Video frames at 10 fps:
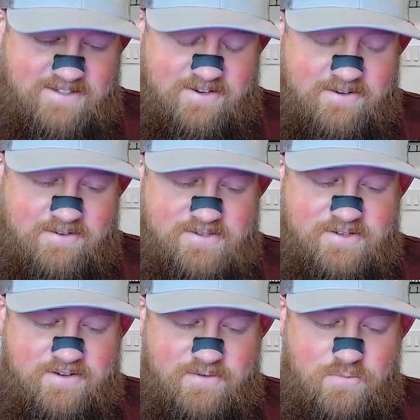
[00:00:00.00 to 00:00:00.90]
I'll tell you there's
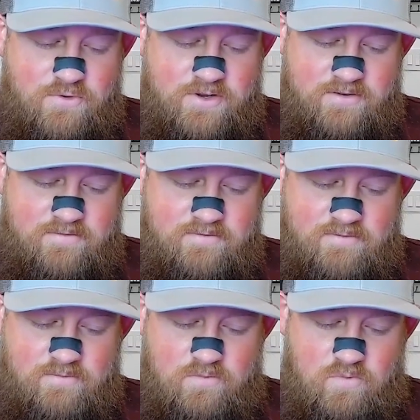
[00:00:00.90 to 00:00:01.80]
only one
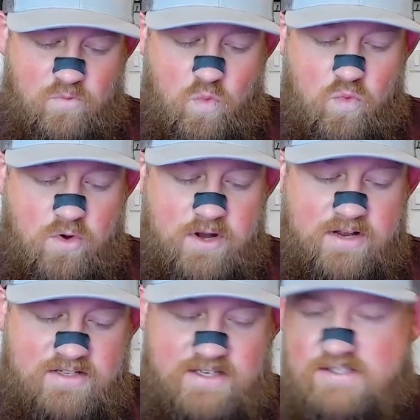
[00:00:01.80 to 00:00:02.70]
one
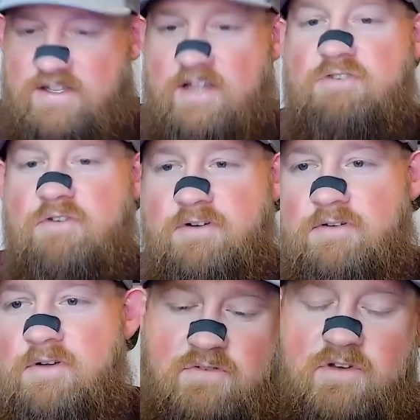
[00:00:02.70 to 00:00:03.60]
instance that's true.
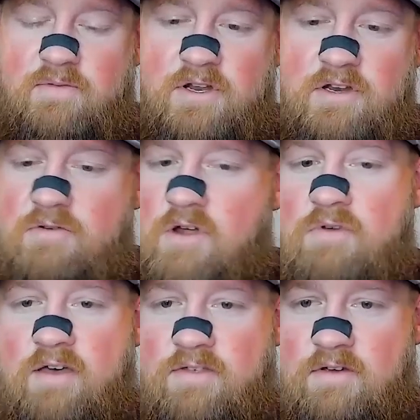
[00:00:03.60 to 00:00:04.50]
If you come in and you know
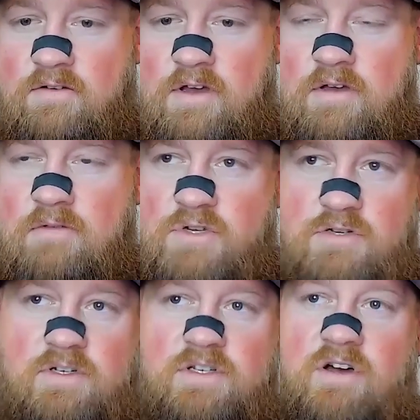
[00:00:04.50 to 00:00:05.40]
nothing, but
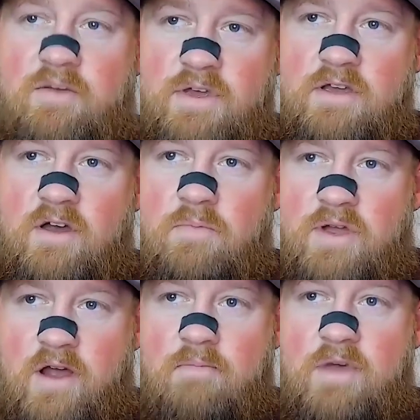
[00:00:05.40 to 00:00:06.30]
you can talk me up
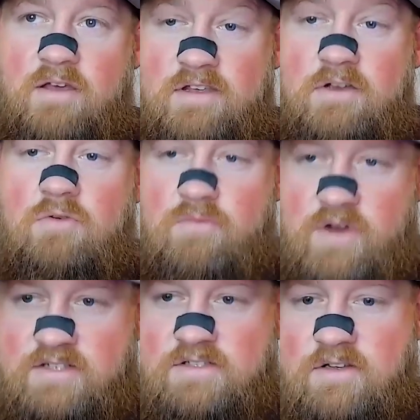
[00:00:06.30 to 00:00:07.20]
and I make the
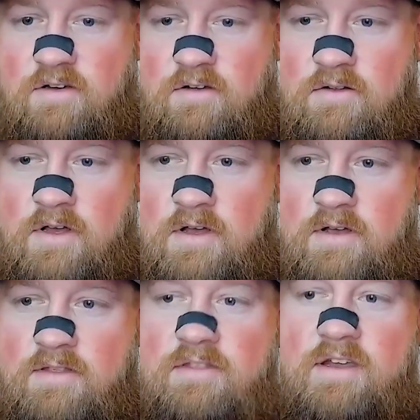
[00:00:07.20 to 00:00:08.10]
correct sell
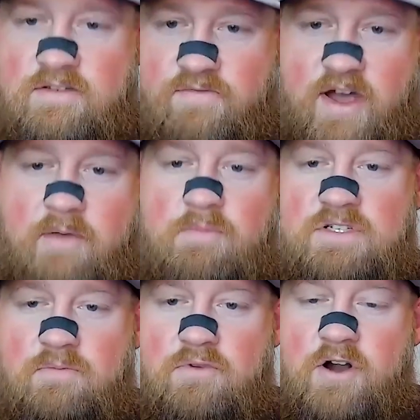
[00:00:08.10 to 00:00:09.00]
then it's
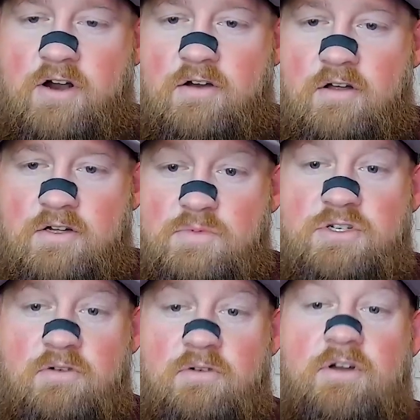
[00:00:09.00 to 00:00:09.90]
5% product knowledge, but
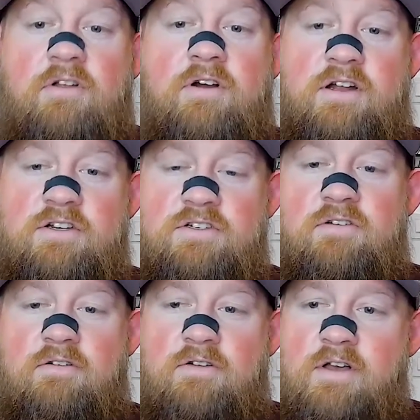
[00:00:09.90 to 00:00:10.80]
you're going to learn it as you
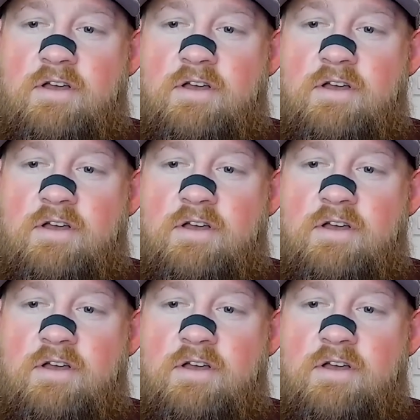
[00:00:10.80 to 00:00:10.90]
go.